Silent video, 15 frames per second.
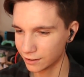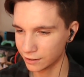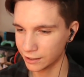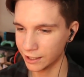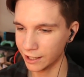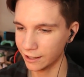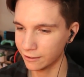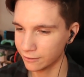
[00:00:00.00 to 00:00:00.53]

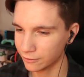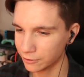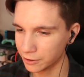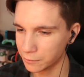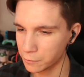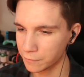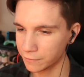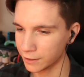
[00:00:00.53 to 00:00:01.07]
Yeah,
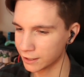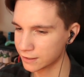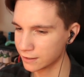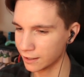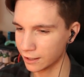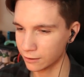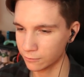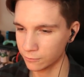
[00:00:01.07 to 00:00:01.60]
really reflects
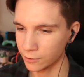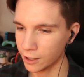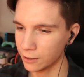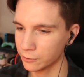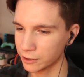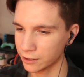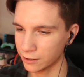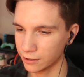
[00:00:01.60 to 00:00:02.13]
like
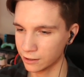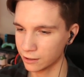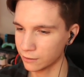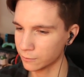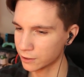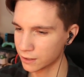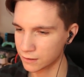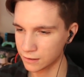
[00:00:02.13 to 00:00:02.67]
well with
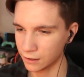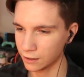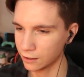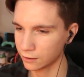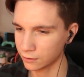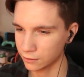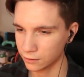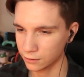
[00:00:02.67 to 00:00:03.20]
the song.